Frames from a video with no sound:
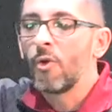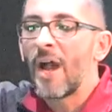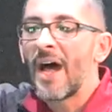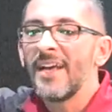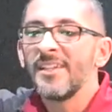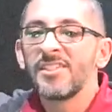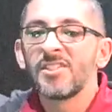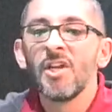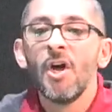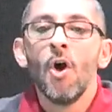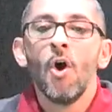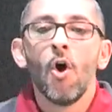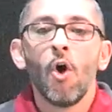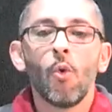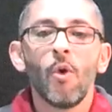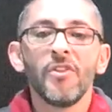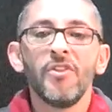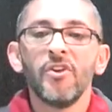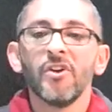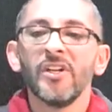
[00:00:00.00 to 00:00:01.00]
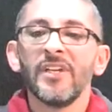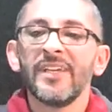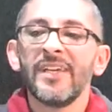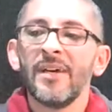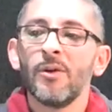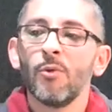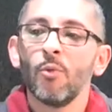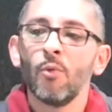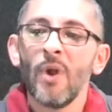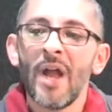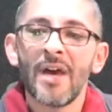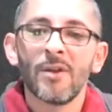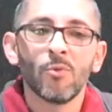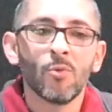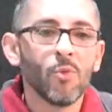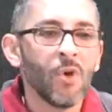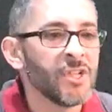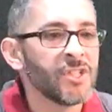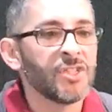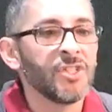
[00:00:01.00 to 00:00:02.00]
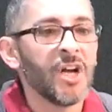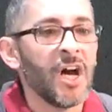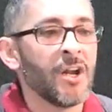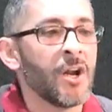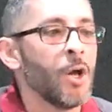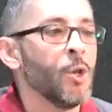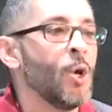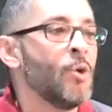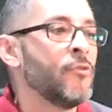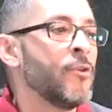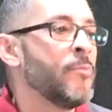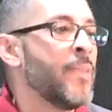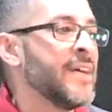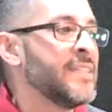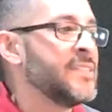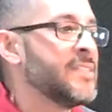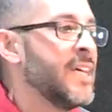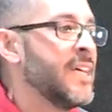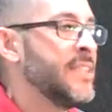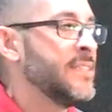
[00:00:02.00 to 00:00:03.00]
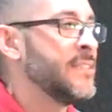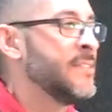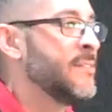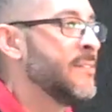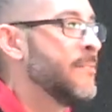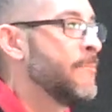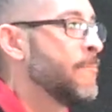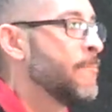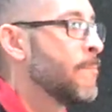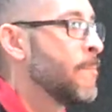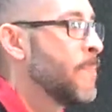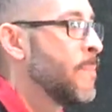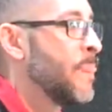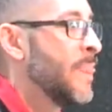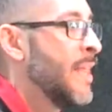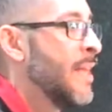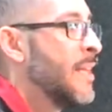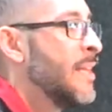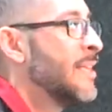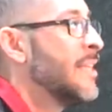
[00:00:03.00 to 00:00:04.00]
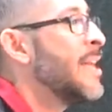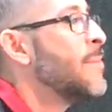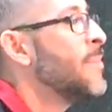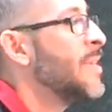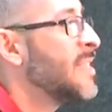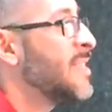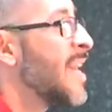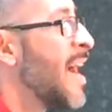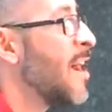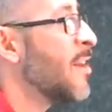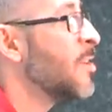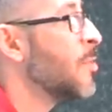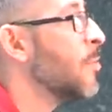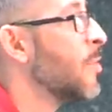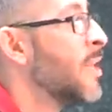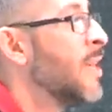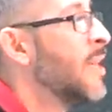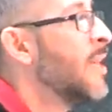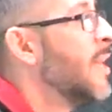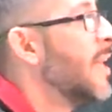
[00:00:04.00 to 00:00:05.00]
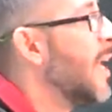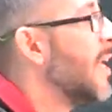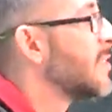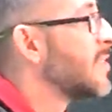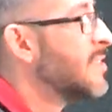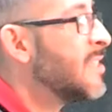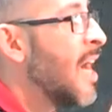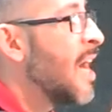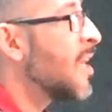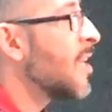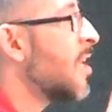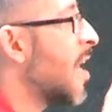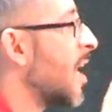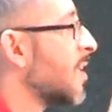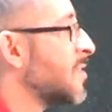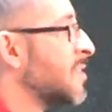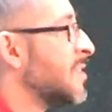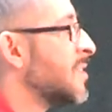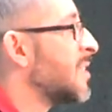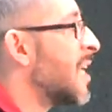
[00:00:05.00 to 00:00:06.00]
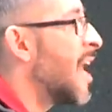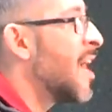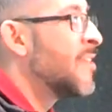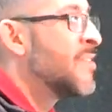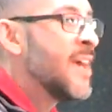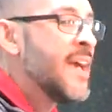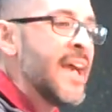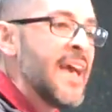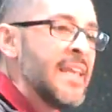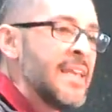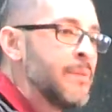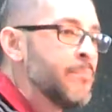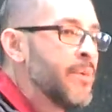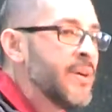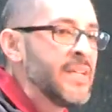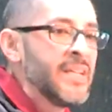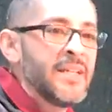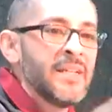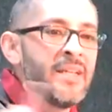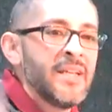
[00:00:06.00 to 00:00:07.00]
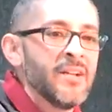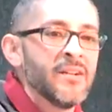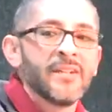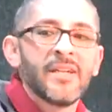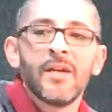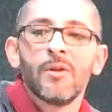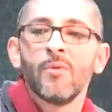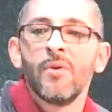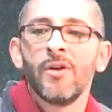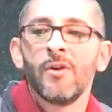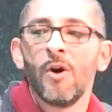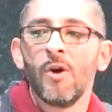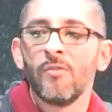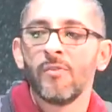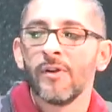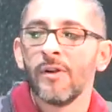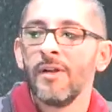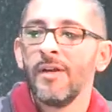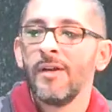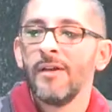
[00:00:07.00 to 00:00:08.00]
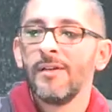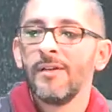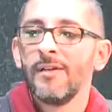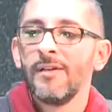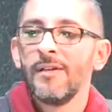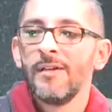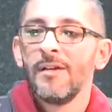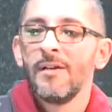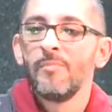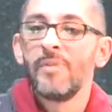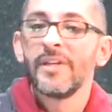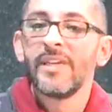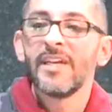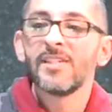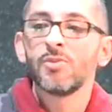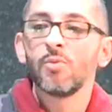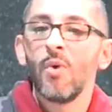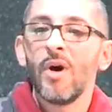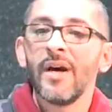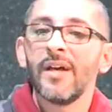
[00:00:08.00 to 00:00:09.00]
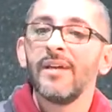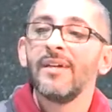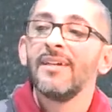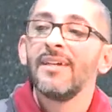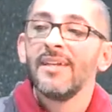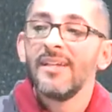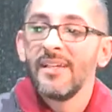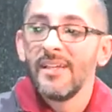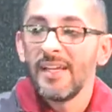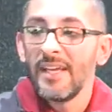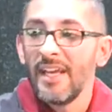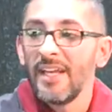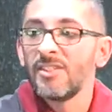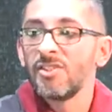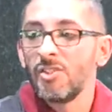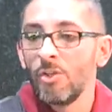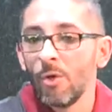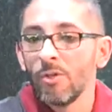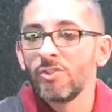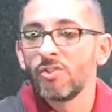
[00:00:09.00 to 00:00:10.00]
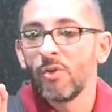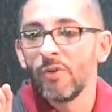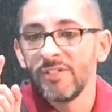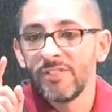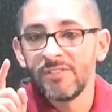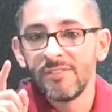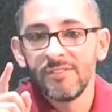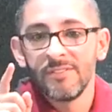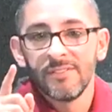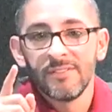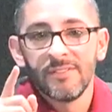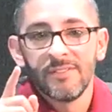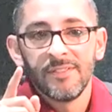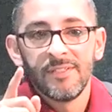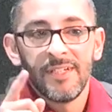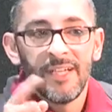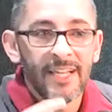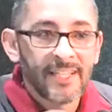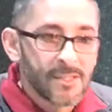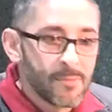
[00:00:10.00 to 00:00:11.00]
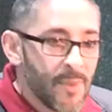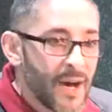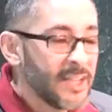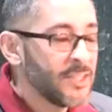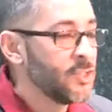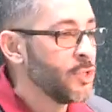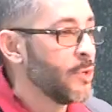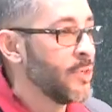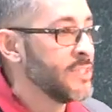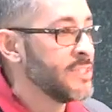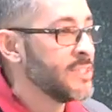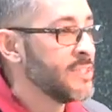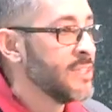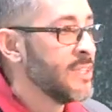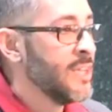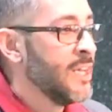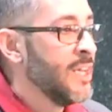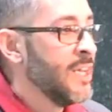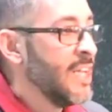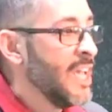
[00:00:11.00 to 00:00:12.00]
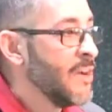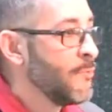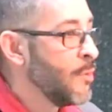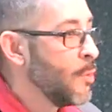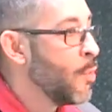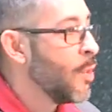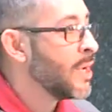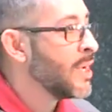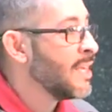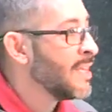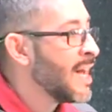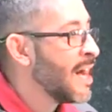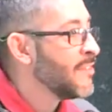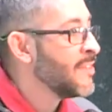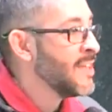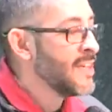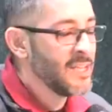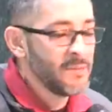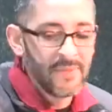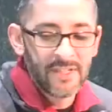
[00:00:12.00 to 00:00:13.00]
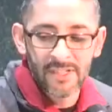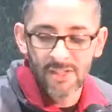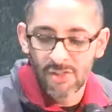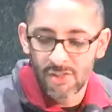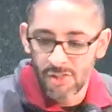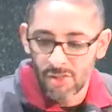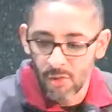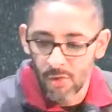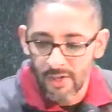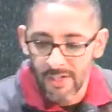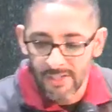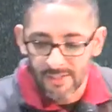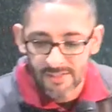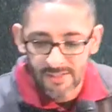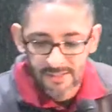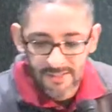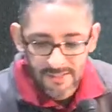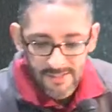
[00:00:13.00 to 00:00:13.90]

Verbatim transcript: Christ or whether you're going to get ran rushed-out all over by Satan. Let me tell you, it's not God's desire that anybody in here get run over. But guess what? It's your choice. It's my choice if we want to allow the enemy to destroy us.